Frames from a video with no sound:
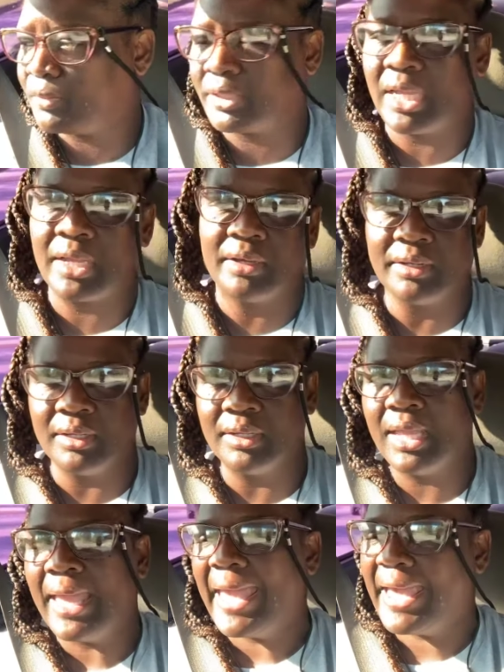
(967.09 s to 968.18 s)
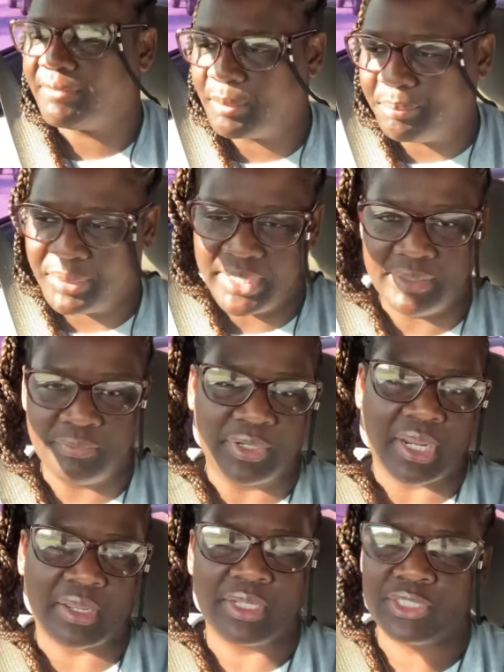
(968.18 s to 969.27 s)
We're not gonna have a button, we're
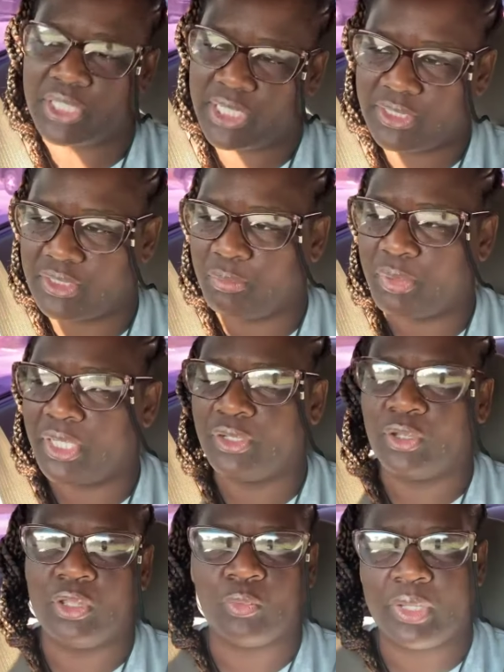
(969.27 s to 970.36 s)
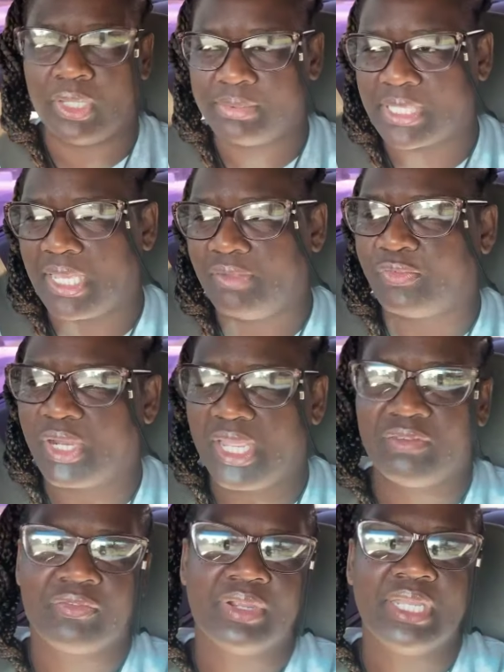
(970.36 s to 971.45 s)
not gonna change the button on the website for
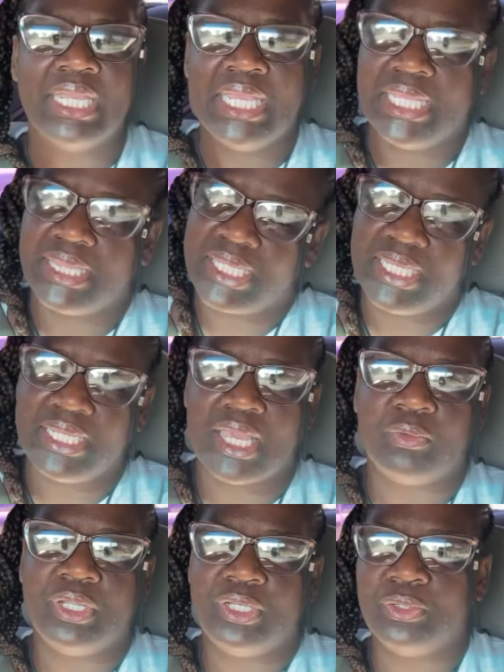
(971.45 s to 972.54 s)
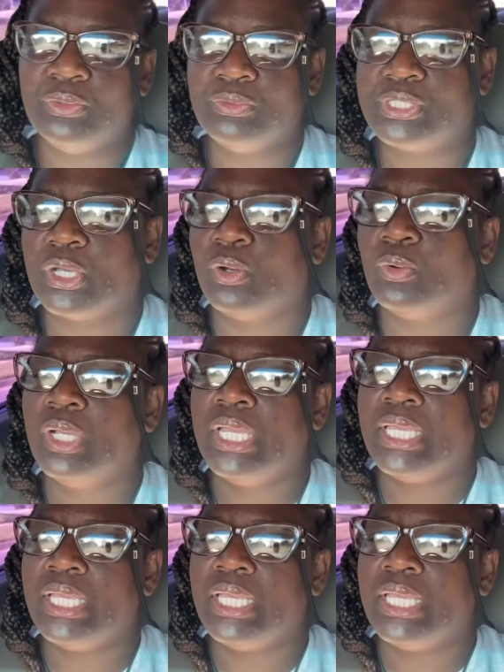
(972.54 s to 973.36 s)
everything that we do. So